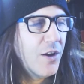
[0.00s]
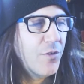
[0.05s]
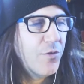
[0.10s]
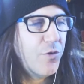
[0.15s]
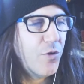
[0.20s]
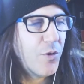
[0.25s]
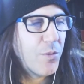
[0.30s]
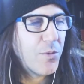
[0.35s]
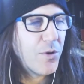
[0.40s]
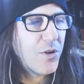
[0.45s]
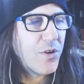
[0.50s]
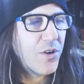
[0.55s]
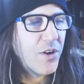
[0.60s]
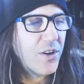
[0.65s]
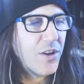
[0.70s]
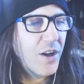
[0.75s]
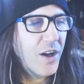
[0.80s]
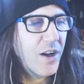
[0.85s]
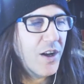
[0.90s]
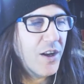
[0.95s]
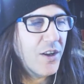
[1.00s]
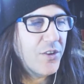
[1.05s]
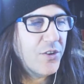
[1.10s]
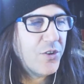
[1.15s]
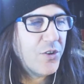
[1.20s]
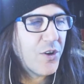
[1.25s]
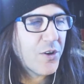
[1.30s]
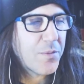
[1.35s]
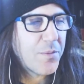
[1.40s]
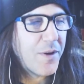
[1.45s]
Former uh,
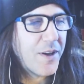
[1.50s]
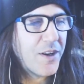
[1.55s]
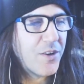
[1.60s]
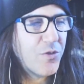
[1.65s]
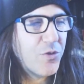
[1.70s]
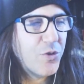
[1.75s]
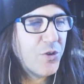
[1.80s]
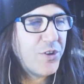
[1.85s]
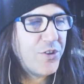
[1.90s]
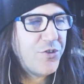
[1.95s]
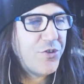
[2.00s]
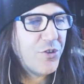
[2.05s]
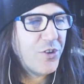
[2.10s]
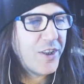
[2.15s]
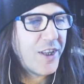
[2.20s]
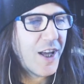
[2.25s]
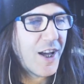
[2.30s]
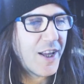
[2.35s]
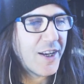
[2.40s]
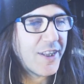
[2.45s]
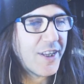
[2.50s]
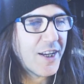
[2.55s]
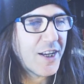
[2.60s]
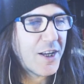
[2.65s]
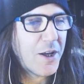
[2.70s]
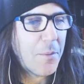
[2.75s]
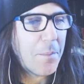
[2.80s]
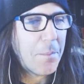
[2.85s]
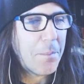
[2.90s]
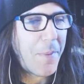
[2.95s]
New York Mayor Rudy Giuliani, a
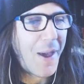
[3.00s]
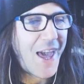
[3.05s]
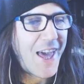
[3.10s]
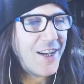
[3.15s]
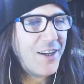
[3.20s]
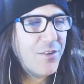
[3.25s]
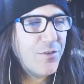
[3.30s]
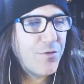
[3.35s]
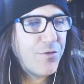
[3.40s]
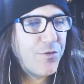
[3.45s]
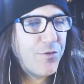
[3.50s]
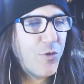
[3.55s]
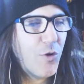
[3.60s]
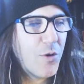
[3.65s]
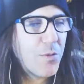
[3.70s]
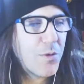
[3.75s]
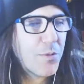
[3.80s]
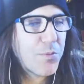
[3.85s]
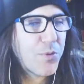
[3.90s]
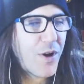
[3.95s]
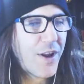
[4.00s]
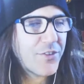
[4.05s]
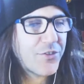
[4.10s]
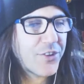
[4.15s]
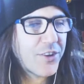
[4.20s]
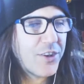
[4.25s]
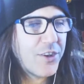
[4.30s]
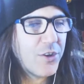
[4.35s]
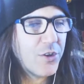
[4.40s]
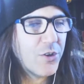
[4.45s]
combative former
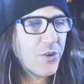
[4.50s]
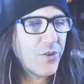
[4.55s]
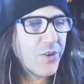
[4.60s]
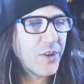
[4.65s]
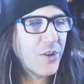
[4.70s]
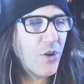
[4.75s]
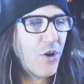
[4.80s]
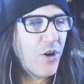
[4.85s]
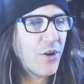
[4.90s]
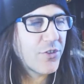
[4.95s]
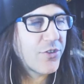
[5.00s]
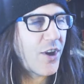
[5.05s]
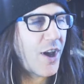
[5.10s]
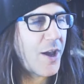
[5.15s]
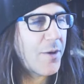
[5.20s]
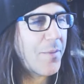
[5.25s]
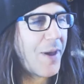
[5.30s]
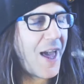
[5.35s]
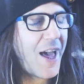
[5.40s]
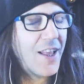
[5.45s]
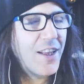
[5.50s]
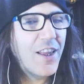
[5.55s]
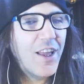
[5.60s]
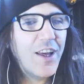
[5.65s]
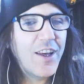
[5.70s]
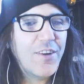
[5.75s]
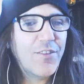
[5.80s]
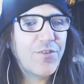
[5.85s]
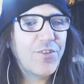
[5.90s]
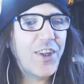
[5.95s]
prosecutor and longtime
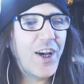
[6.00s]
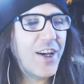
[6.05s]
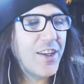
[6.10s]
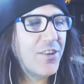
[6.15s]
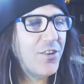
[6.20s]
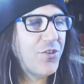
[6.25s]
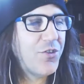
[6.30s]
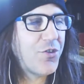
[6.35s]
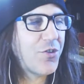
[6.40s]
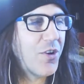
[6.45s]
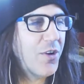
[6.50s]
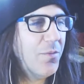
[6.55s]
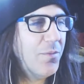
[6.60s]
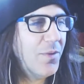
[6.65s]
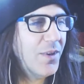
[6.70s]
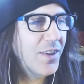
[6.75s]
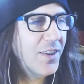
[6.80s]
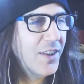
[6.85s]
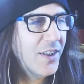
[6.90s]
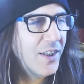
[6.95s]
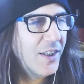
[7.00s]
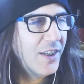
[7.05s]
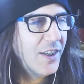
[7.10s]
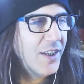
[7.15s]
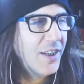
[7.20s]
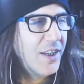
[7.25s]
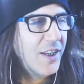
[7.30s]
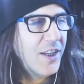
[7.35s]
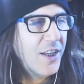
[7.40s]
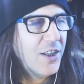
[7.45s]
ally of Donald Trump,
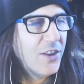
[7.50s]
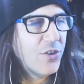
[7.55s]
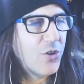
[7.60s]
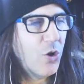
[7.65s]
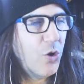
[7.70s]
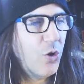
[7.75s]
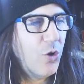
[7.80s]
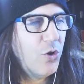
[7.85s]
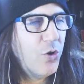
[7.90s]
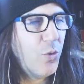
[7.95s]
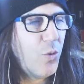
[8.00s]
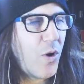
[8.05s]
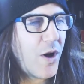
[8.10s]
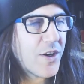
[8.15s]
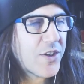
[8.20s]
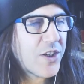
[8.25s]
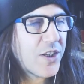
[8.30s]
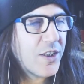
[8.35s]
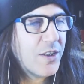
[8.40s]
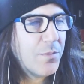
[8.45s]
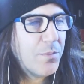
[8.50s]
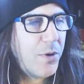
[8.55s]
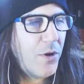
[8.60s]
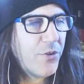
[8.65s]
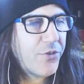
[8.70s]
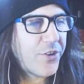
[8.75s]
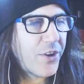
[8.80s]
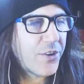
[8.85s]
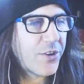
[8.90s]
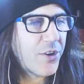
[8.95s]
told the Washington
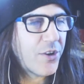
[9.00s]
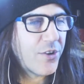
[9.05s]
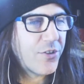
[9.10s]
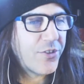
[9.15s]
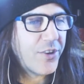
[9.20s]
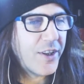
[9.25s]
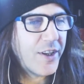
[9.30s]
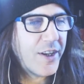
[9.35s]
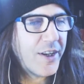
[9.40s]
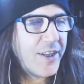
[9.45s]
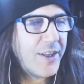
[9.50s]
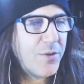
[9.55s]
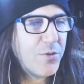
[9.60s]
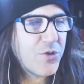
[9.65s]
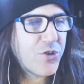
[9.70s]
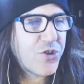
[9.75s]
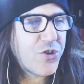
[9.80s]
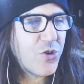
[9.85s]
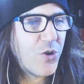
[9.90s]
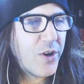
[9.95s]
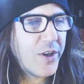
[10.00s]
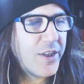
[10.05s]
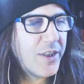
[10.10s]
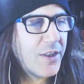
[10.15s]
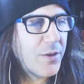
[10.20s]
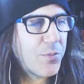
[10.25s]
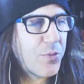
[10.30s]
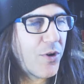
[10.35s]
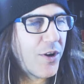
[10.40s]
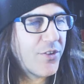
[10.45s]
Post on Thursday that he was
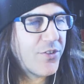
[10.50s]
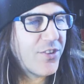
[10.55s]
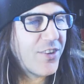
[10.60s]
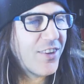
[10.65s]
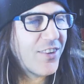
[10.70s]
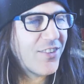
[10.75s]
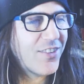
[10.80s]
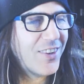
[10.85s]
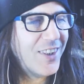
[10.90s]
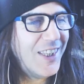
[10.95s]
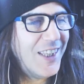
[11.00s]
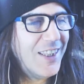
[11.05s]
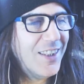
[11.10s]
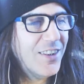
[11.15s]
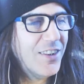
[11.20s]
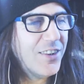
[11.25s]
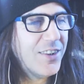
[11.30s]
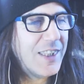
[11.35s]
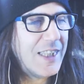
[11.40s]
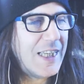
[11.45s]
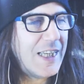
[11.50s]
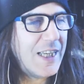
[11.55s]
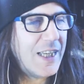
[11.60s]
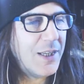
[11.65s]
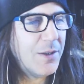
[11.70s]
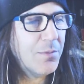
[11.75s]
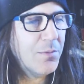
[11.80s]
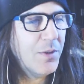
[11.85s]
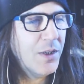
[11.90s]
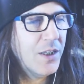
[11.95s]
joining the president's legal
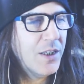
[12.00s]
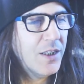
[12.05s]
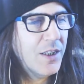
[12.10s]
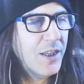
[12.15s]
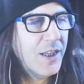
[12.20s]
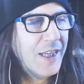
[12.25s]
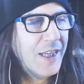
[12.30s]
team